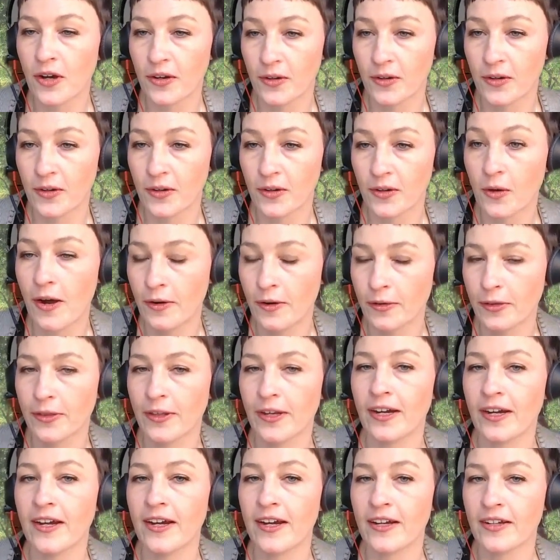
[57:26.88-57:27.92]
go out
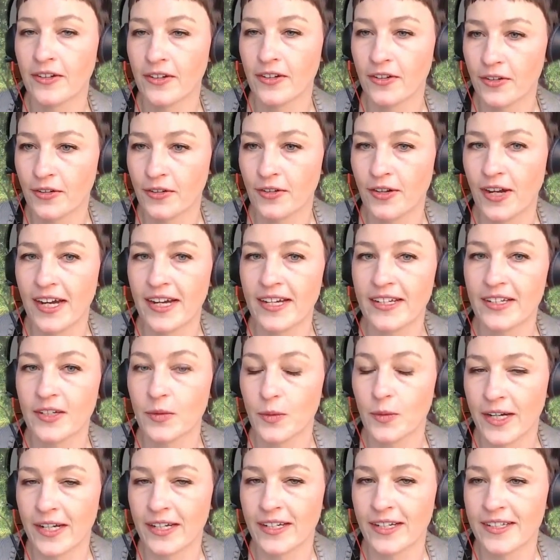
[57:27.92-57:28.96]
there and create
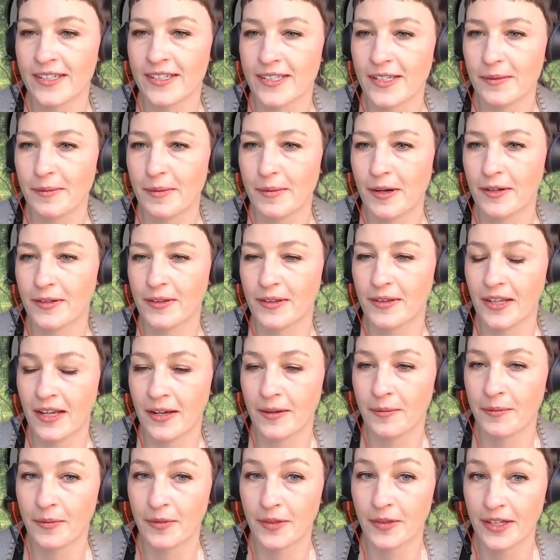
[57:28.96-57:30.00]
awareness about
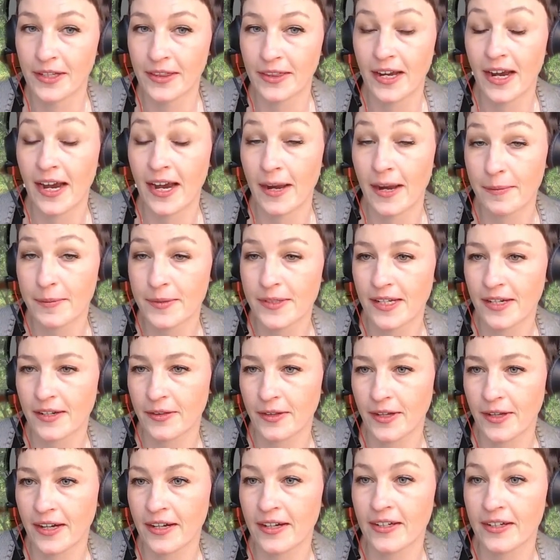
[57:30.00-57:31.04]
that the hubs are
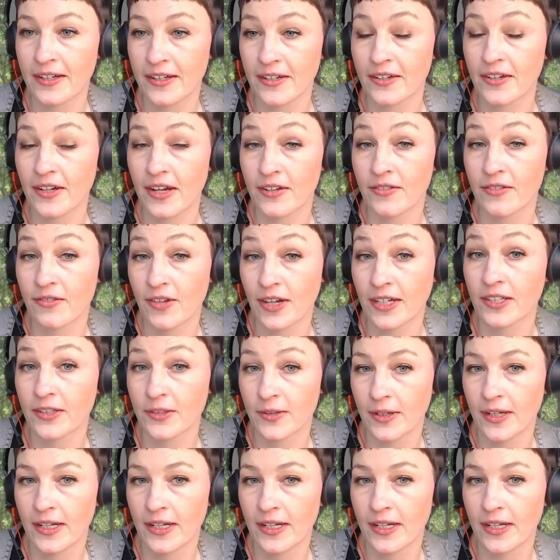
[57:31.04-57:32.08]
there and ready
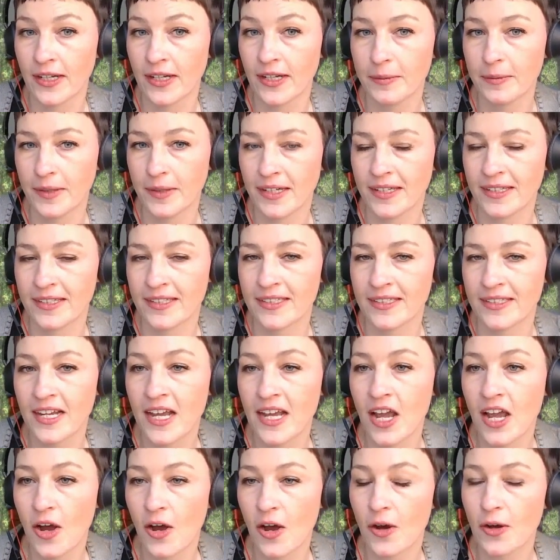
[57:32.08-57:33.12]
to help, and
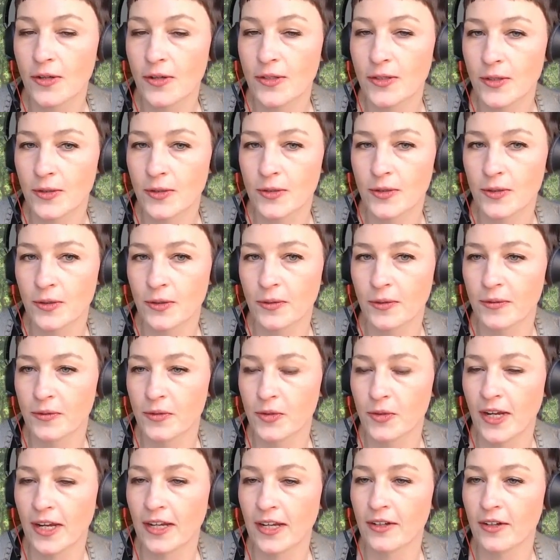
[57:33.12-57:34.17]
also to
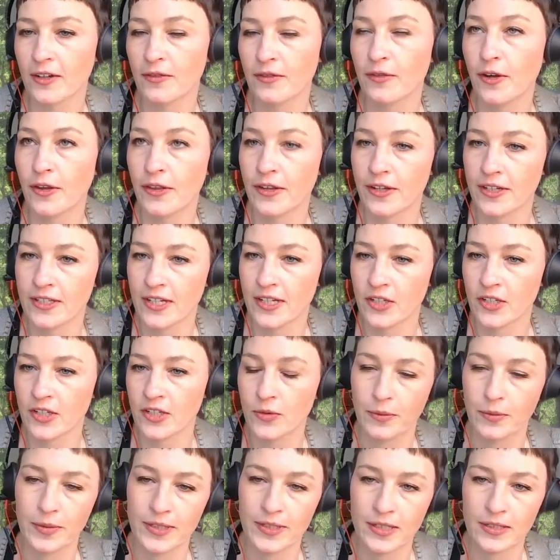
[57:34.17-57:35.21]
get further in touch with
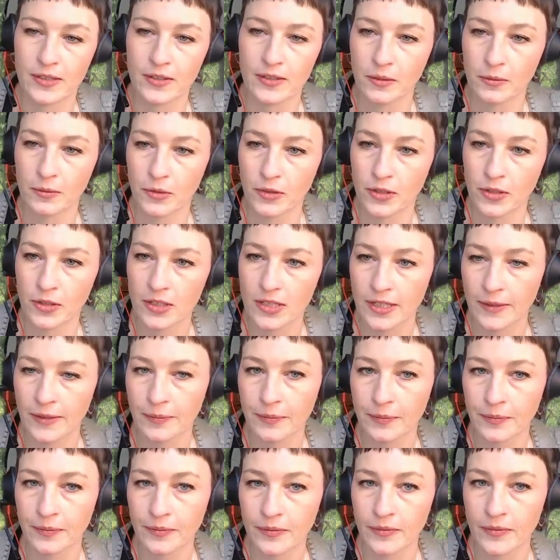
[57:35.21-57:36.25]
the business community.
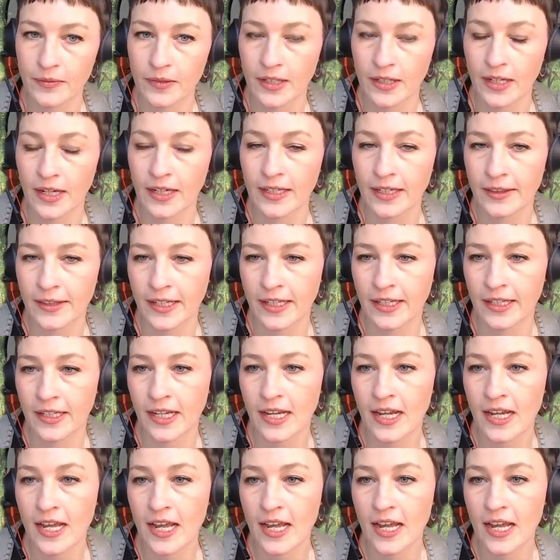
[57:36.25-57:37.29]
Yeah, and I think
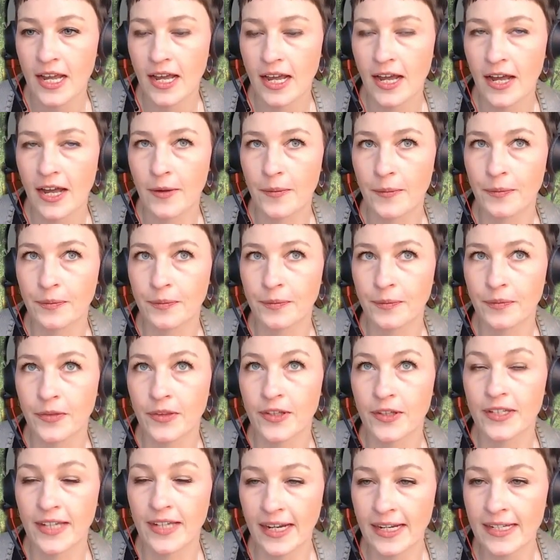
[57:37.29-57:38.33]

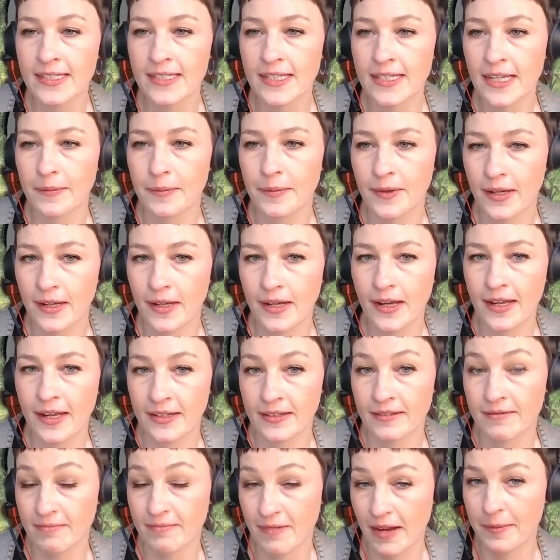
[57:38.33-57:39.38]
the next step,
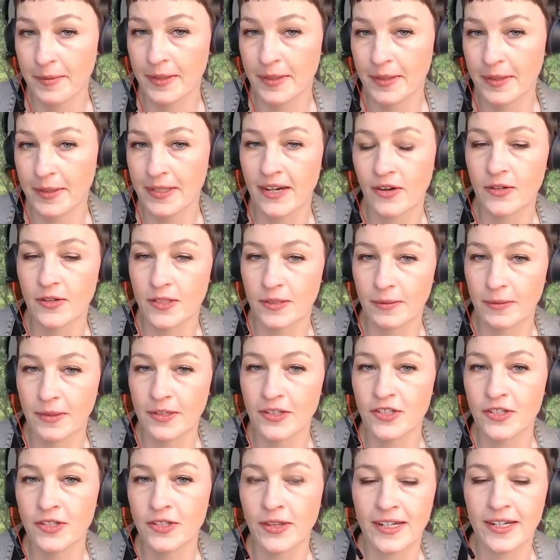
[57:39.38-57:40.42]
and I mean, Sarah also
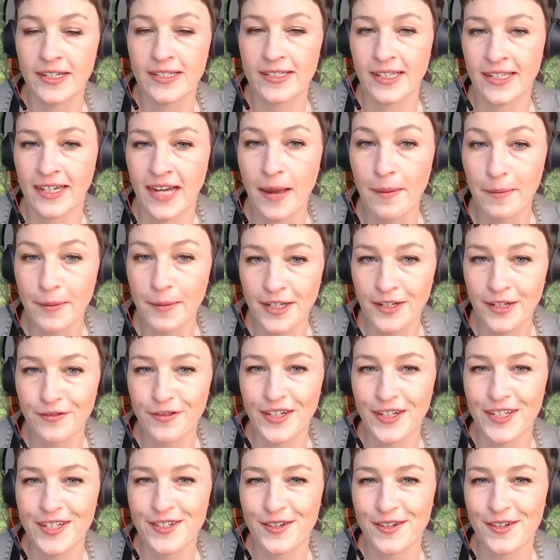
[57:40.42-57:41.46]
mentioned they are setting up an
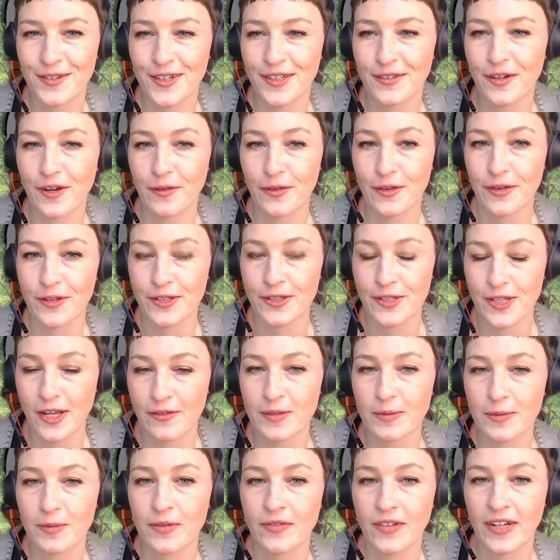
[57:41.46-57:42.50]
inventory of the
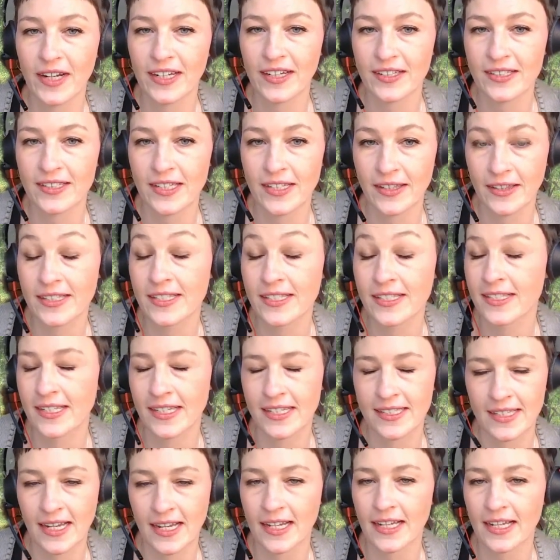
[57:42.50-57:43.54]
service providers, and this is
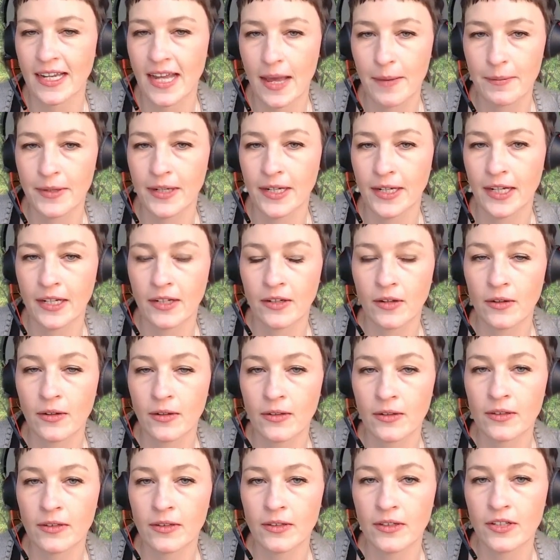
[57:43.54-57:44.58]
exactly happening in
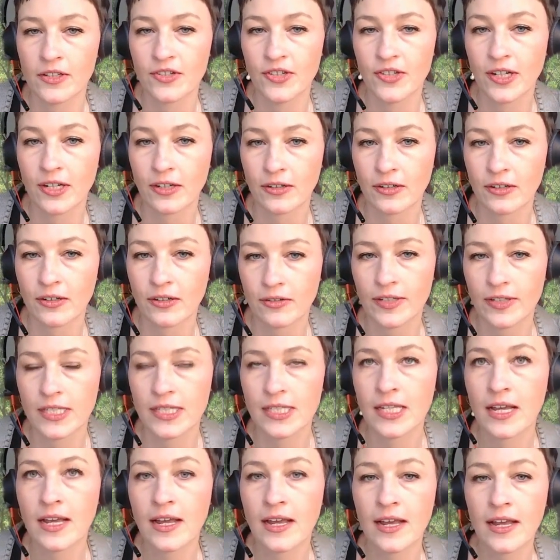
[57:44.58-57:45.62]
all
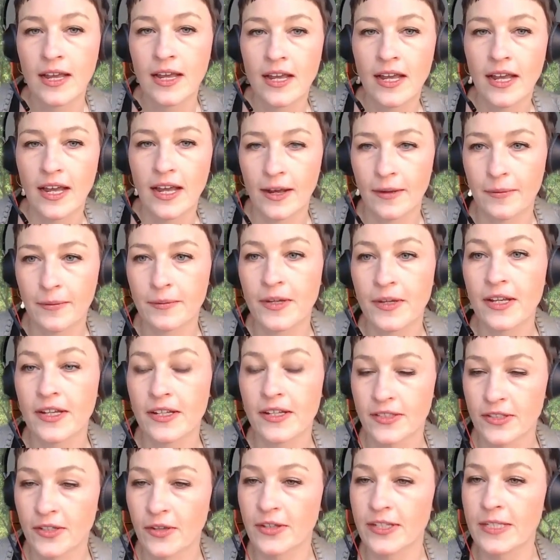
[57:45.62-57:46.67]
geographies.
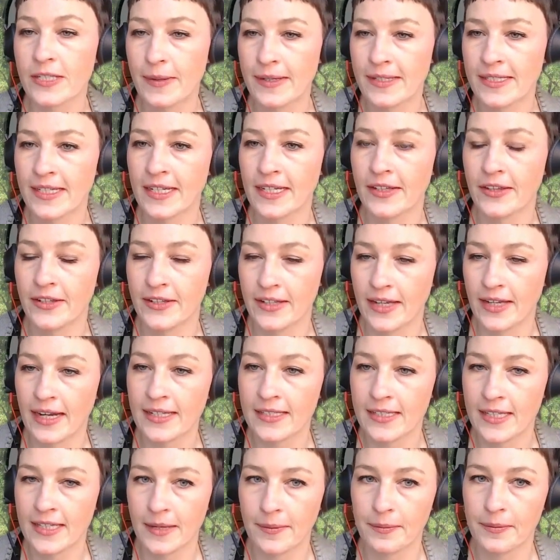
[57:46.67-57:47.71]
So this is basically the next
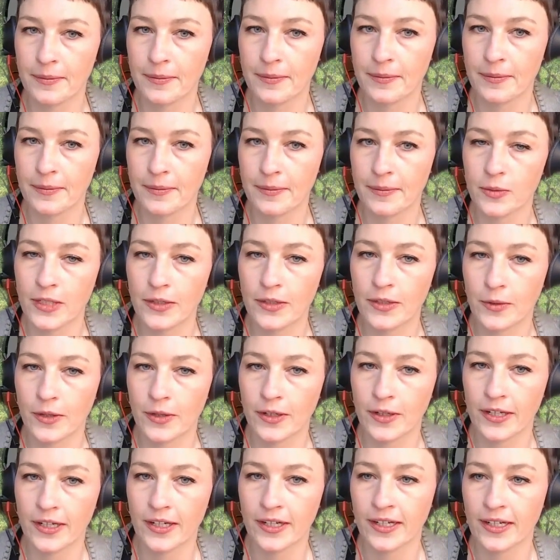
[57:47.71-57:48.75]
step to really
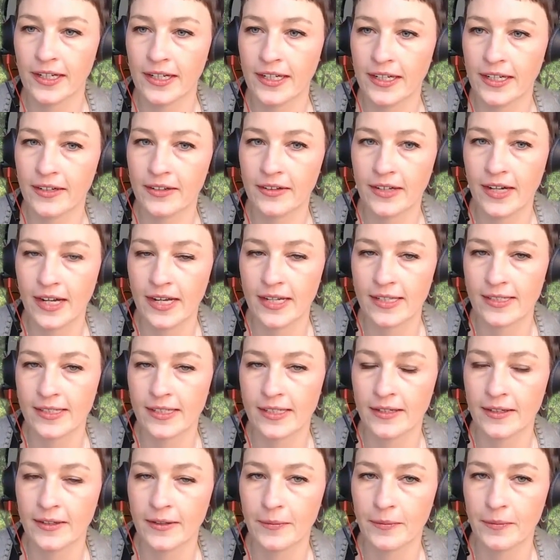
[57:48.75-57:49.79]
working here as
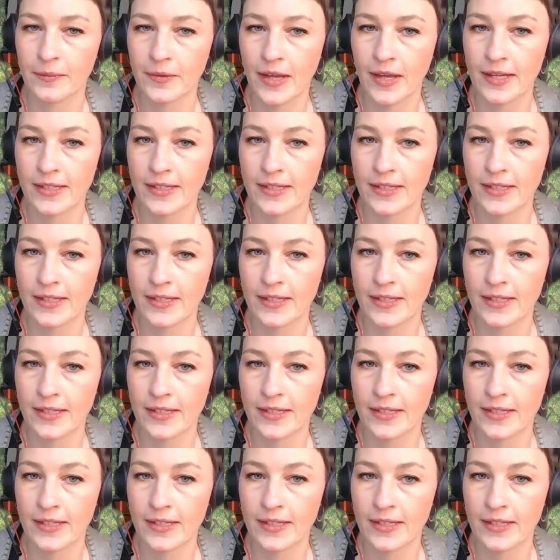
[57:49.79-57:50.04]
a